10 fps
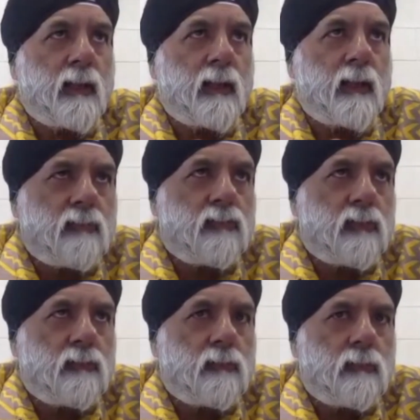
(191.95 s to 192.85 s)
The
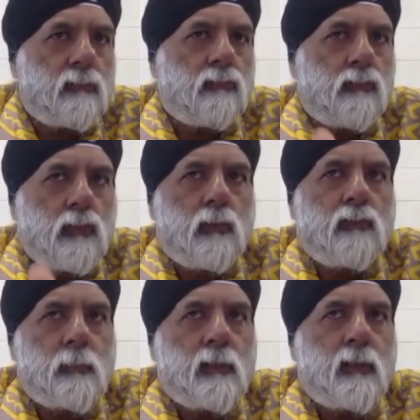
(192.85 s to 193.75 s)
message is
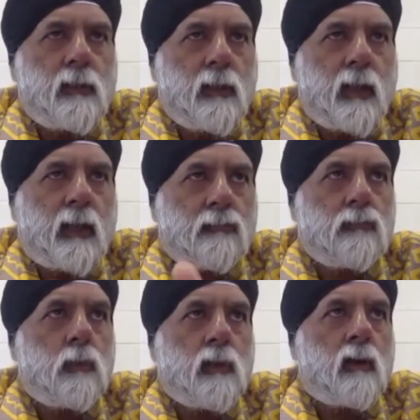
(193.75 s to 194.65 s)
USP has
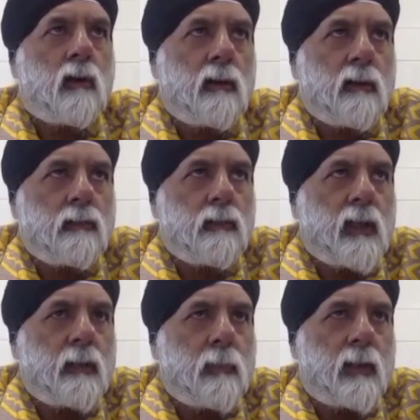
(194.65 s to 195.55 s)
to work harder to
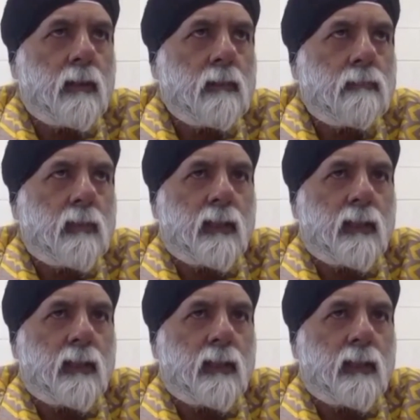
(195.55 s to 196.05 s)
get better,